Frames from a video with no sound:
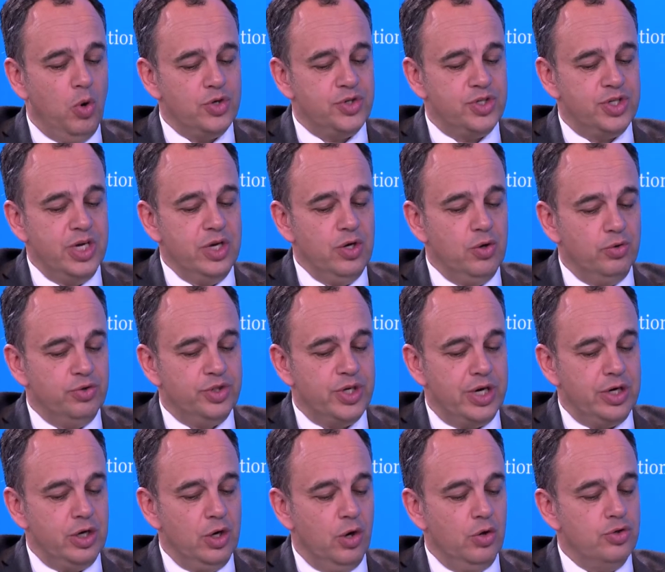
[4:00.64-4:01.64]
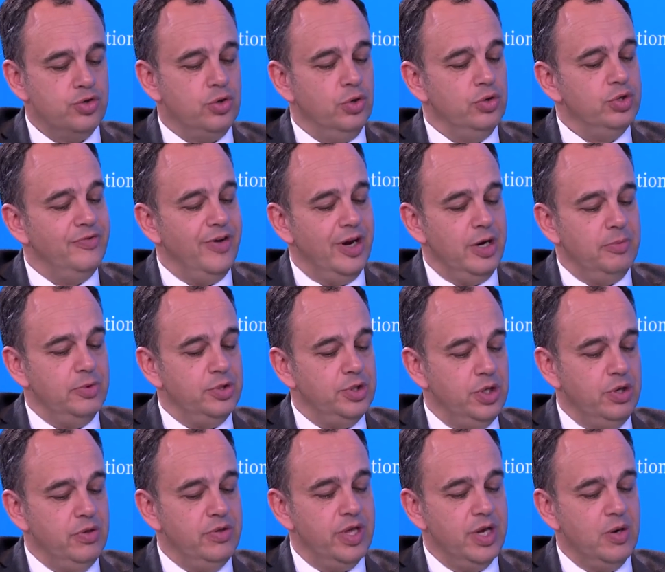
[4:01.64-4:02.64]
single technological development do
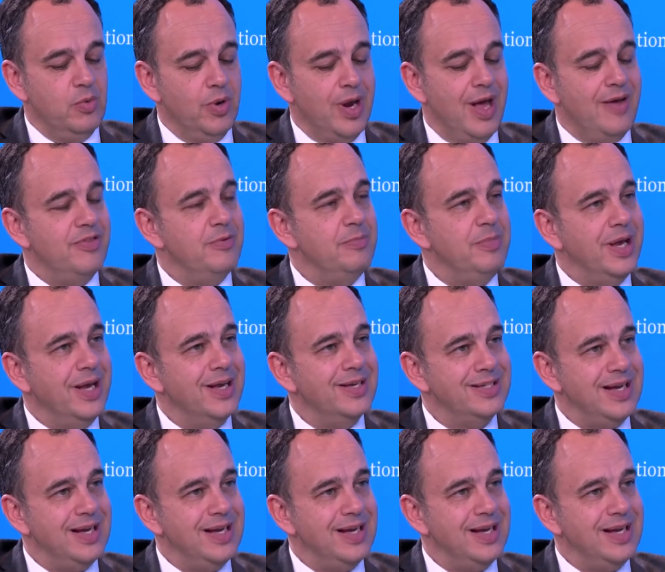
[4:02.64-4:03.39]
you think will have the biggest